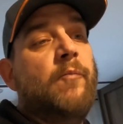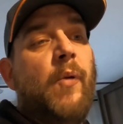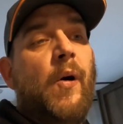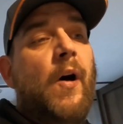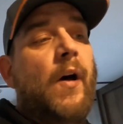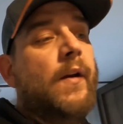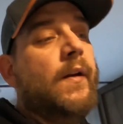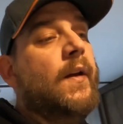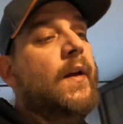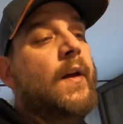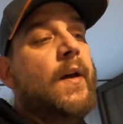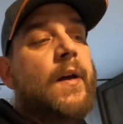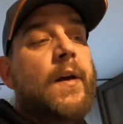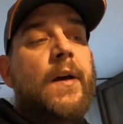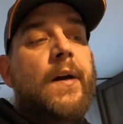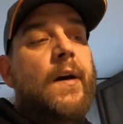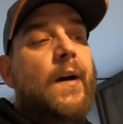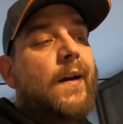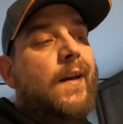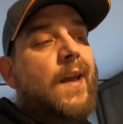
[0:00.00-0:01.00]
but
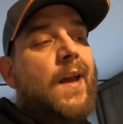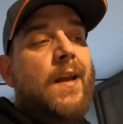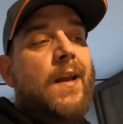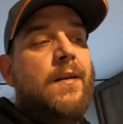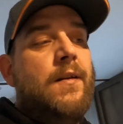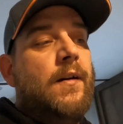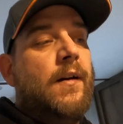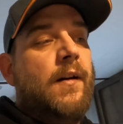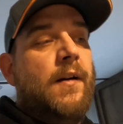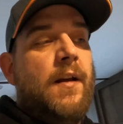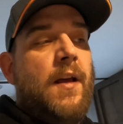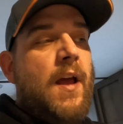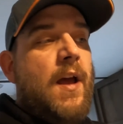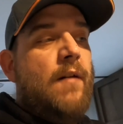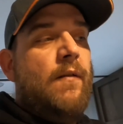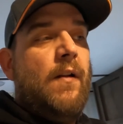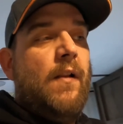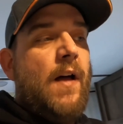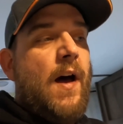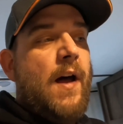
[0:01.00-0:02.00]
again, you're going to
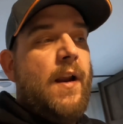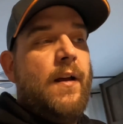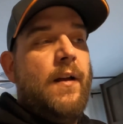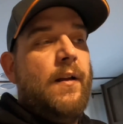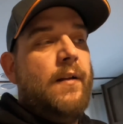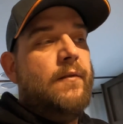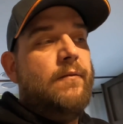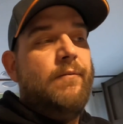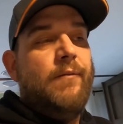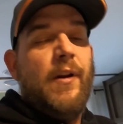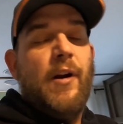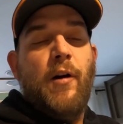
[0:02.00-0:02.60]
have a lot of,